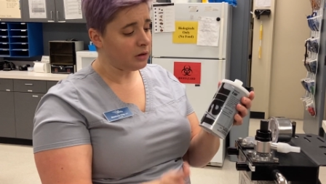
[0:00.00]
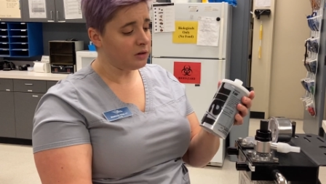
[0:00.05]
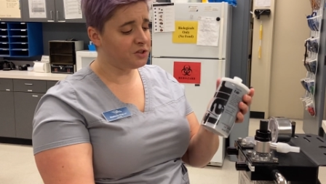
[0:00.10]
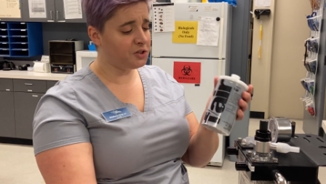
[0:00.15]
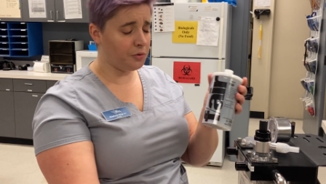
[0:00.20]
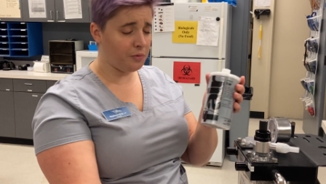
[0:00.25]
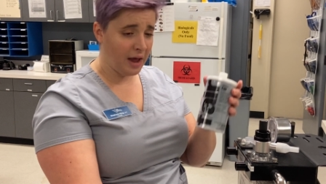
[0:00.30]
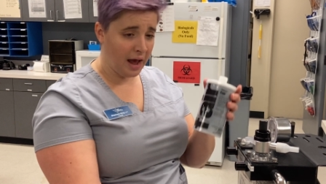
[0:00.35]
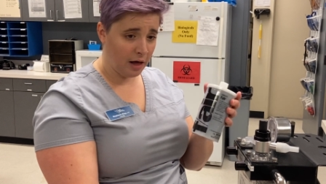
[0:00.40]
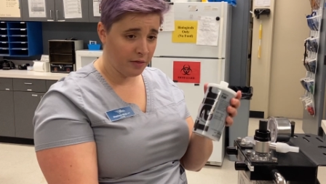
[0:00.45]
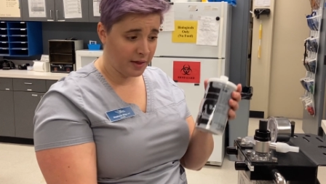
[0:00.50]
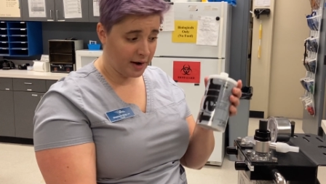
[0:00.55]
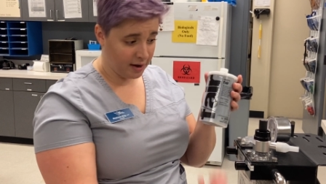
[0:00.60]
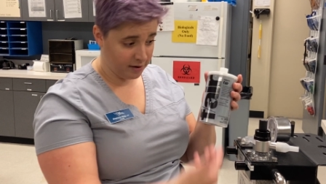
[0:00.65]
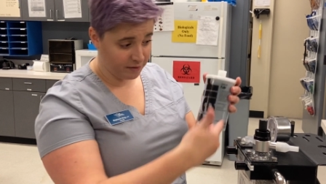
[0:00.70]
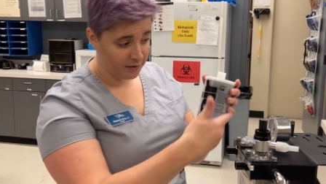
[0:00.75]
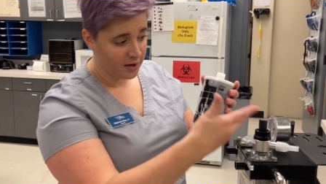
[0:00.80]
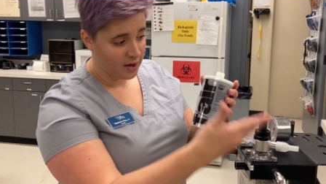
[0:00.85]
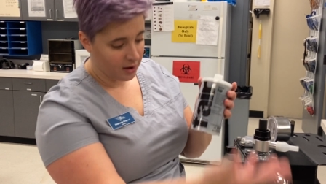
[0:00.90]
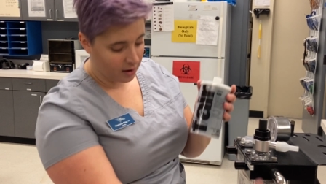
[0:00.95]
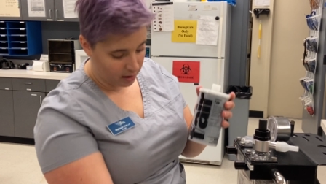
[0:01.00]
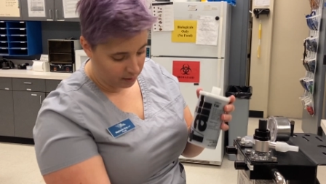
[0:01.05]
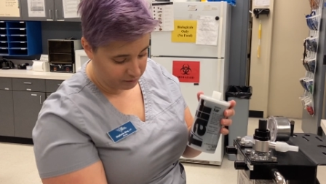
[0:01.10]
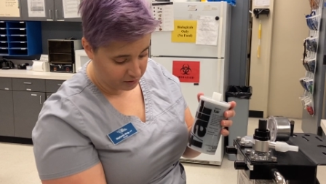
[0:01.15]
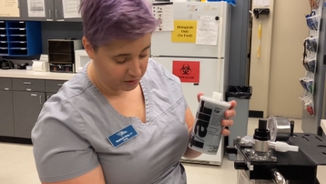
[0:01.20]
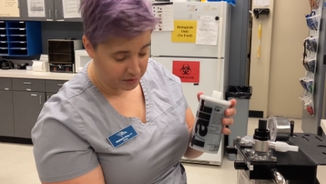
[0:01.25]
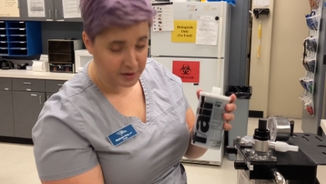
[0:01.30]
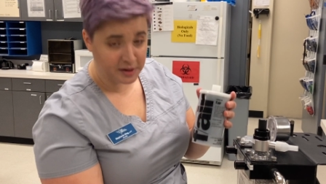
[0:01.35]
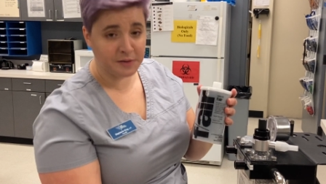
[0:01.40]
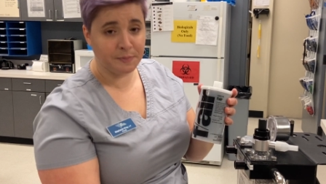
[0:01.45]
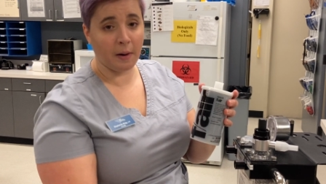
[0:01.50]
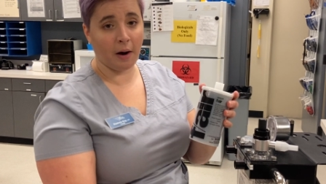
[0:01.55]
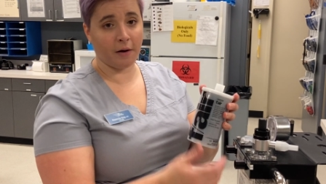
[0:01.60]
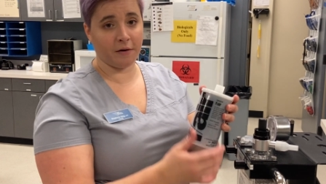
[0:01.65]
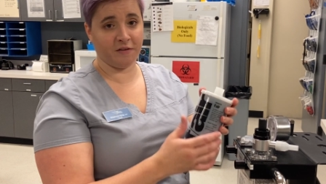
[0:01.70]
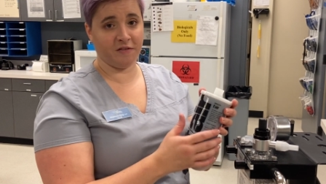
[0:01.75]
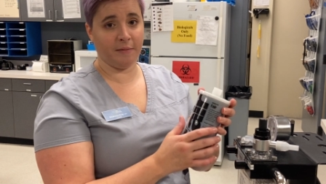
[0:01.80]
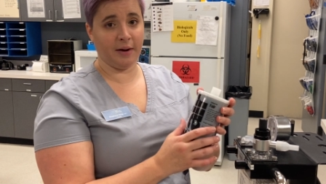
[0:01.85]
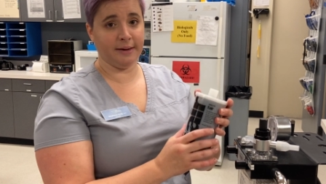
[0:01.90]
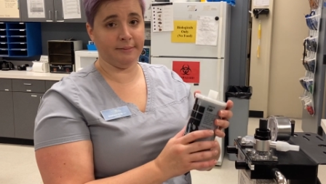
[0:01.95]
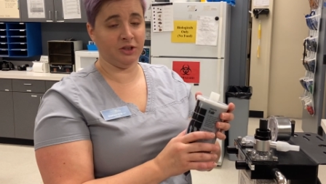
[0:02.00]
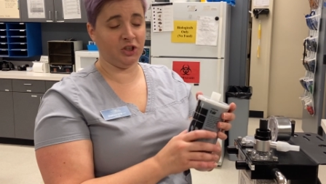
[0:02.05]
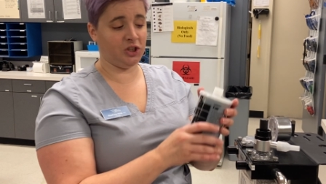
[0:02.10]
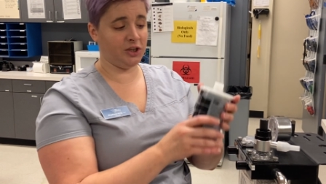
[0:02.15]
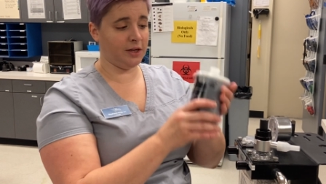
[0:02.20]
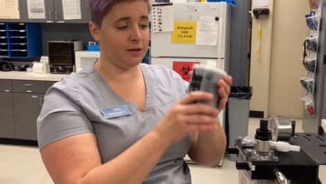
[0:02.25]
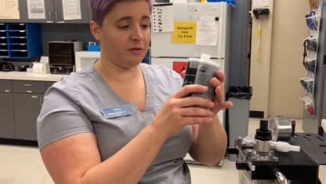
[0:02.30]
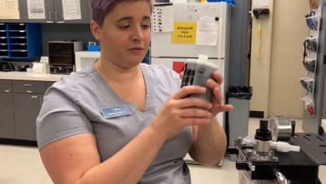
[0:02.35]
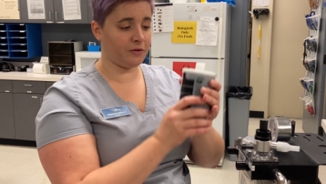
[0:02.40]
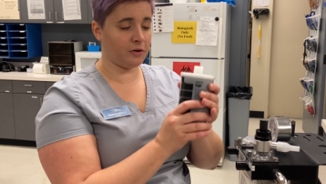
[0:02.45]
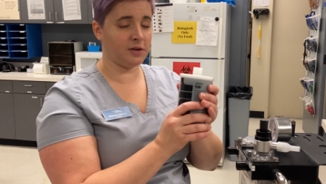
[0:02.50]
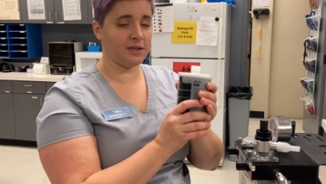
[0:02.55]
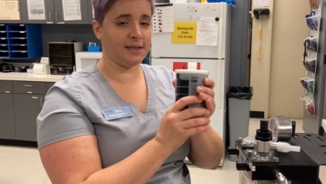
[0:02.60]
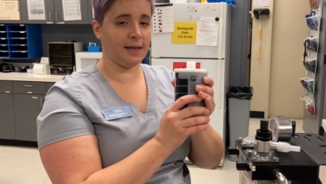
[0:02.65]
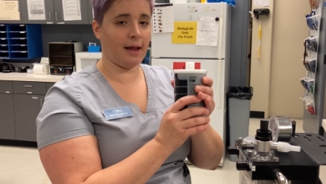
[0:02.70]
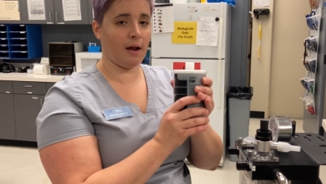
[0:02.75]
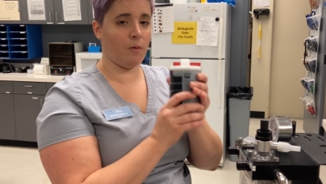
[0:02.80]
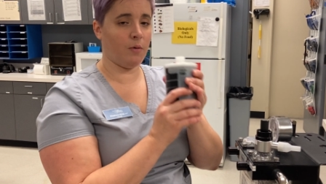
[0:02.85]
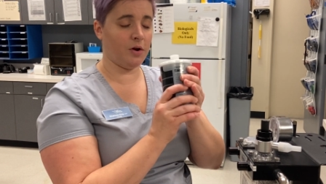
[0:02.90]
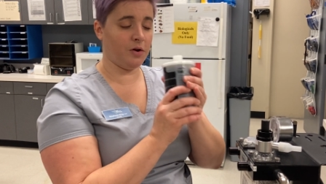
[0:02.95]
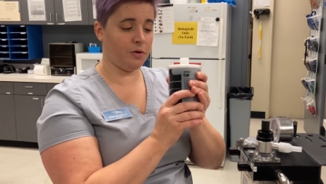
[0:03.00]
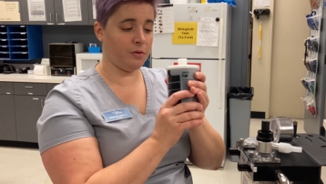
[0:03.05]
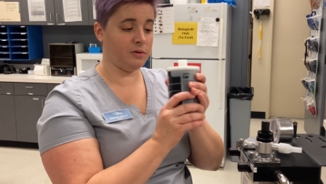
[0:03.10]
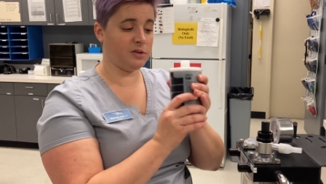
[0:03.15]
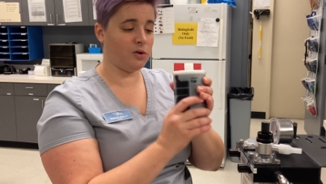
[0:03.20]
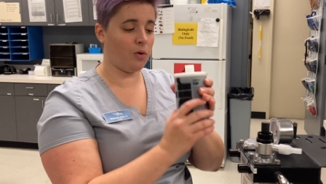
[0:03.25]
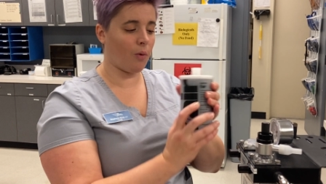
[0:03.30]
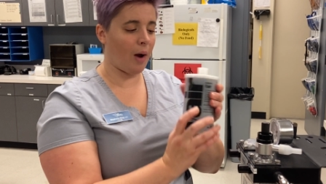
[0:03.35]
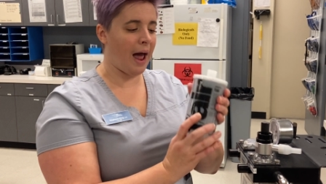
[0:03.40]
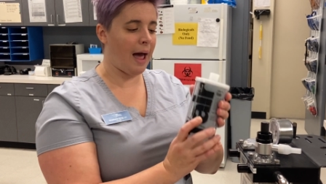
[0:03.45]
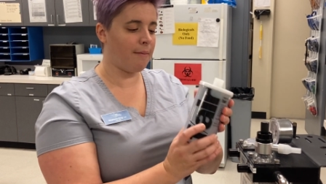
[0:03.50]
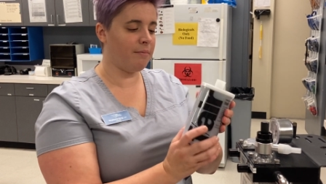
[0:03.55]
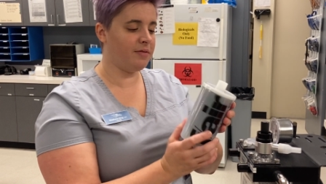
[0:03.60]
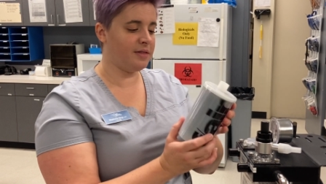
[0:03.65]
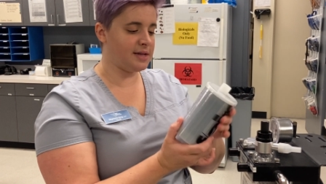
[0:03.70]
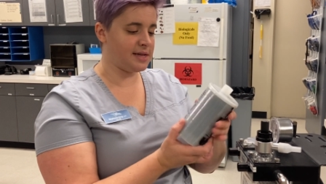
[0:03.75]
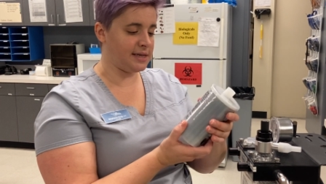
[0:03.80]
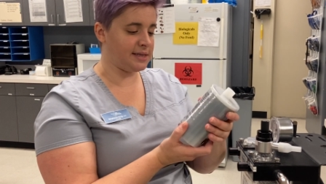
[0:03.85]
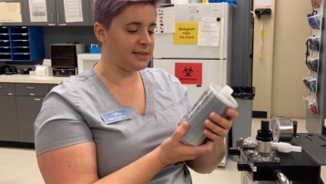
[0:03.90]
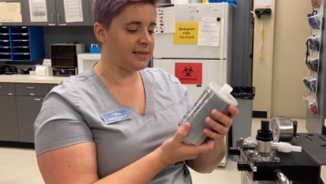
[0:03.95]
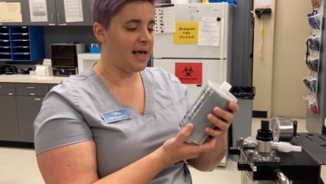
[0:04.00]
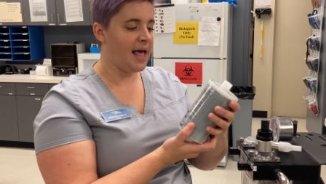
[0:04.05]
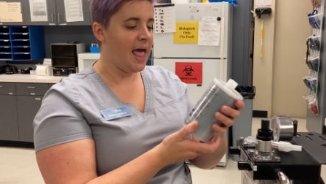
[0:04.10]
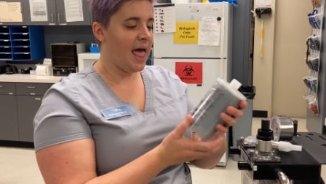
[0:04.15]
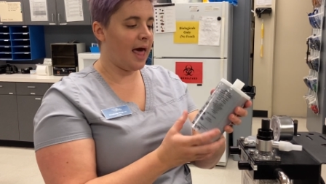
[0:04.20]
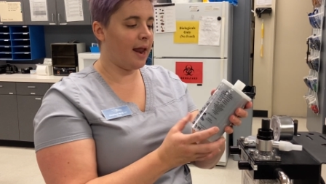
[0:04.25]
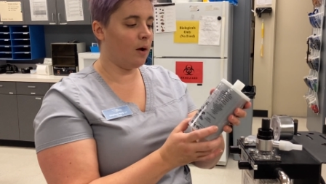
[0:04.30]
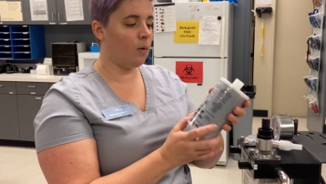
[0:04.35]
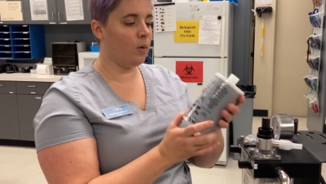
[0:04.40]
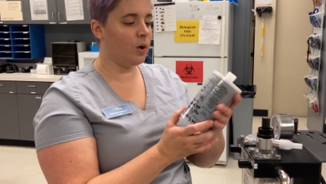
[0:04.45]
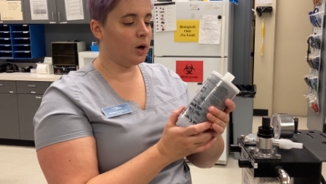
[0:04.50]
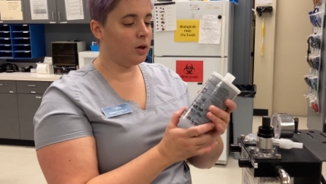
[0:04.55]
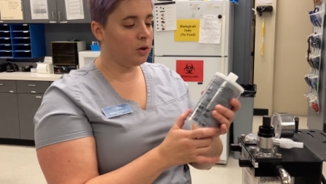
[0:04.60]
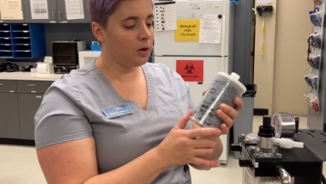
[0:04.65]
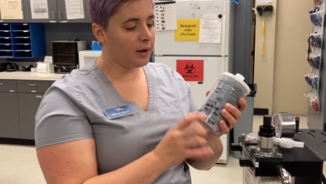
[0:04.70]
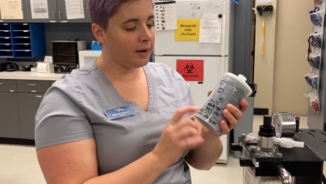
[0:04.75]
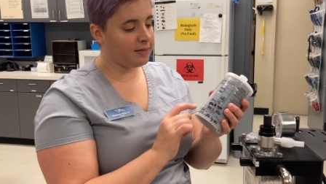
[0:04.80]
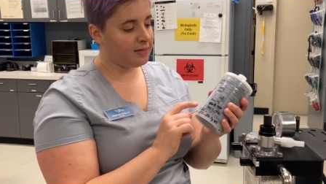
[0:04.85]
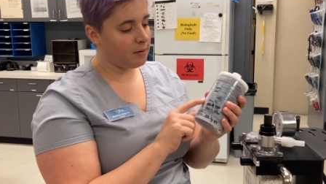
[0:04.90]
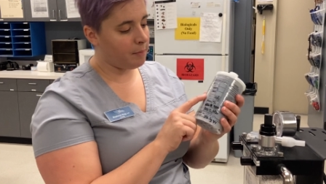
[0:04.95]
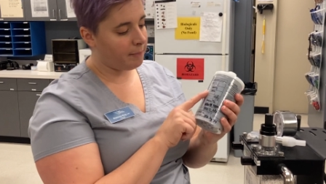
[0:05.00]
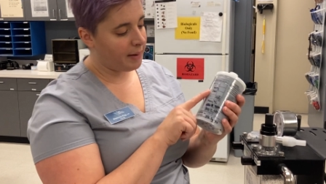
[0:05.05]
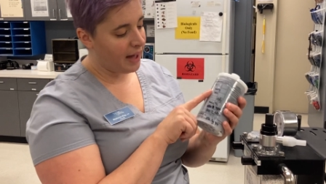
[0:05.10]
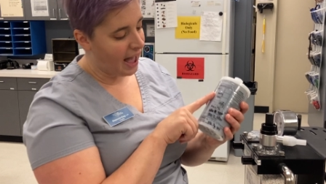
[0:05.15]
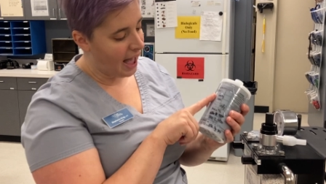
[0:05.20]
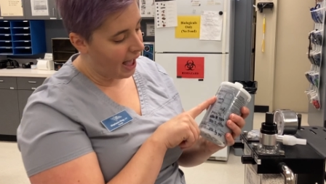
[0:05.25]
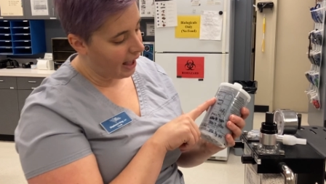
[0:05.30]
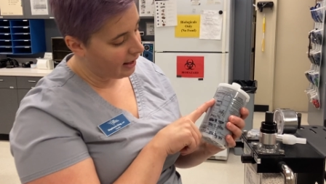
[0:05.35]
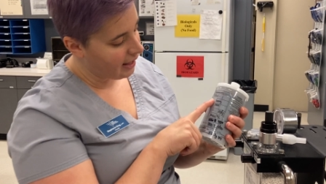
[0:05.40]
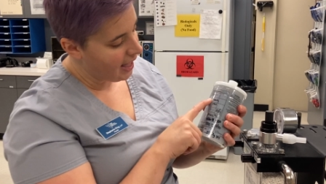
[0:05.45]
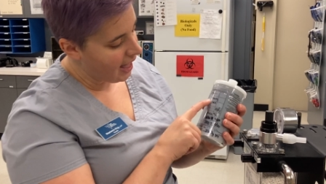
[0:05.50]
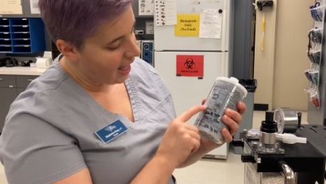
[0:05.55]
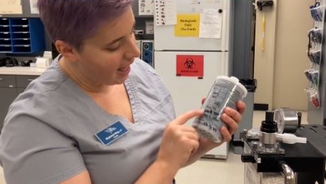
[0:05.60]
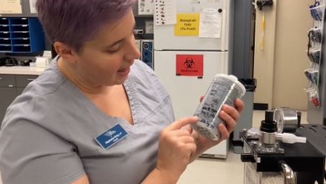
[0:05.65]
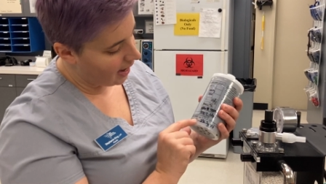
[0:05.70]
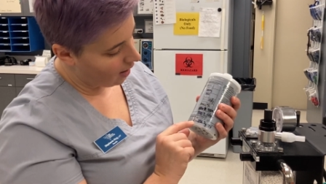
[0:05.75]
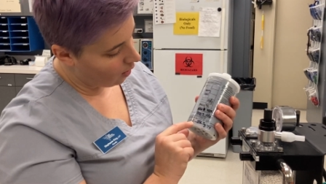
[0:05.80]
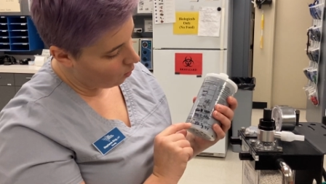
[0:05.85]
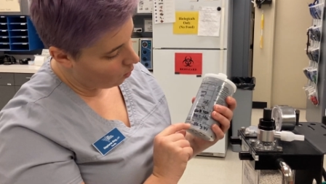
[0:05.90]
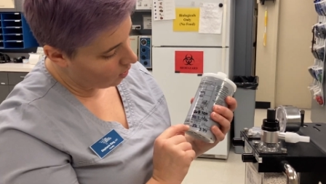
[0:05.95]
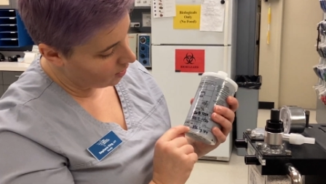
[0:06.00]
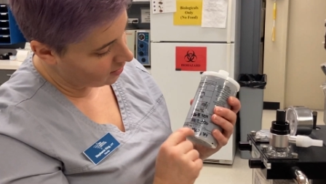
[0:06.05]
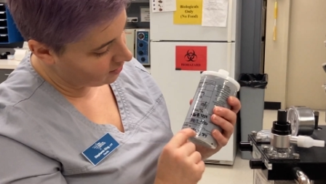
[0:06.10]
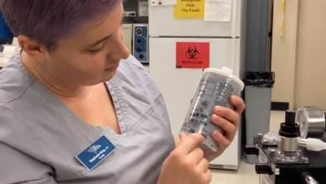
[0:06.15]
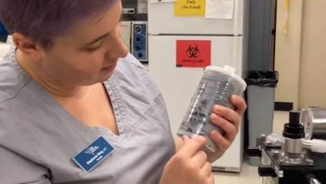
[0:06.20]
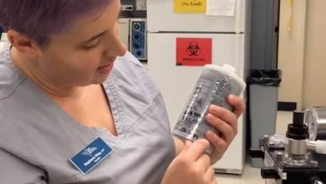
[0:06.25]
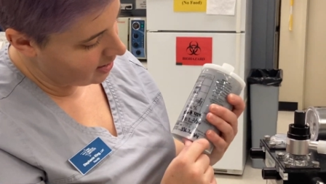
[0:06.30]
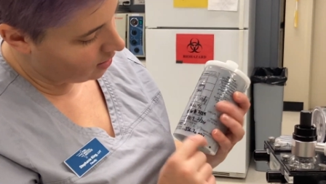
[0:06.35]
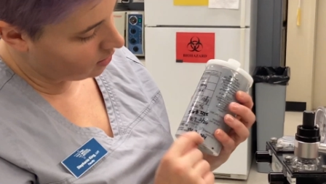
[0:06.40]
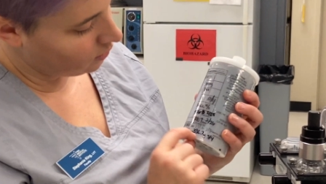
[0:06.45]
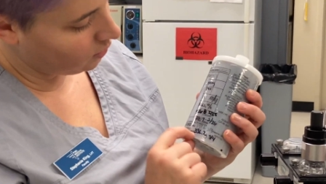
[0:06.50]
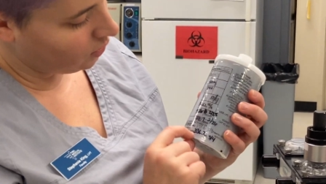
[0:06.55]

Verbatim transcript: So now that I've come to this part of my machine, the first thing I wanna do is grab this and I wanna look at the back and I wanna take a